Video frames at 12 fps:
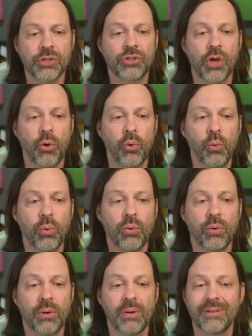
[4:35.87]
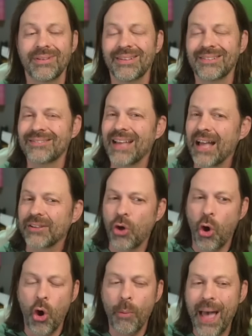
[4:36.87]
So not
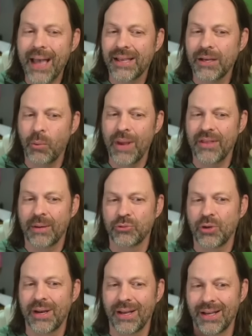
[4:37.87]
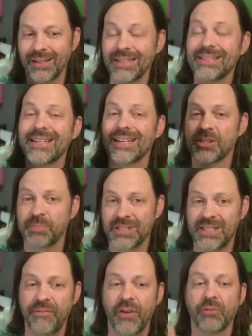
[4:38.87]
call back in a way that I'm trying to elicit a
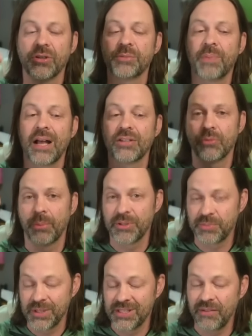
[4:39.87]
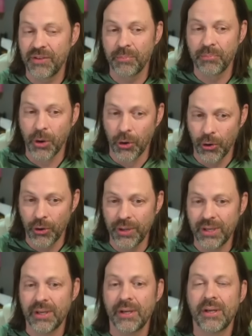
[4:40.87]
specific response from a specific bird.